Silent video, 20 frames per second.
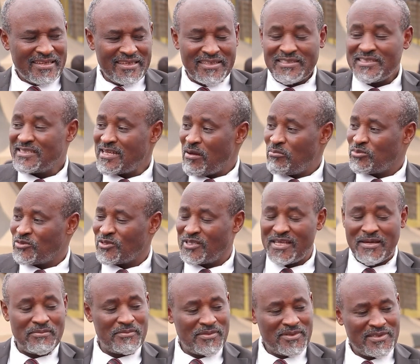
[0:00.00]
it's up to
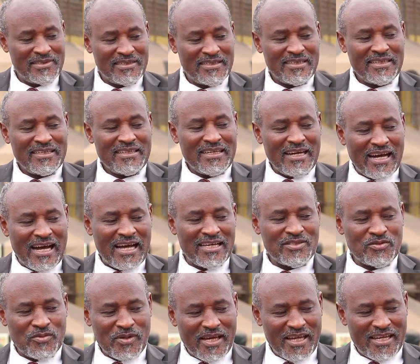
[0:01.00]
them. Mm-hmm.
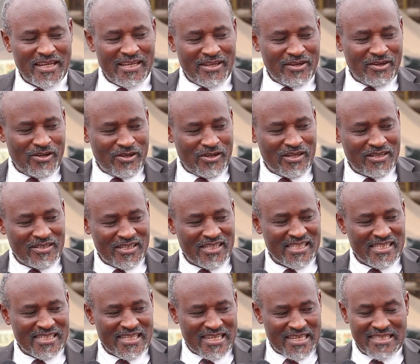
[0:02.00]
As we are only
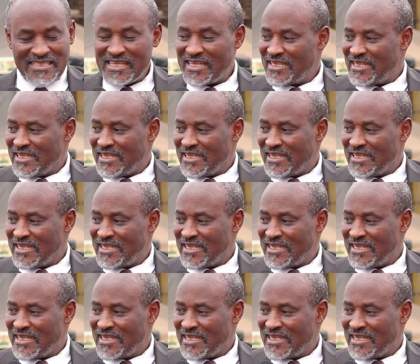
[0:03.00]
interested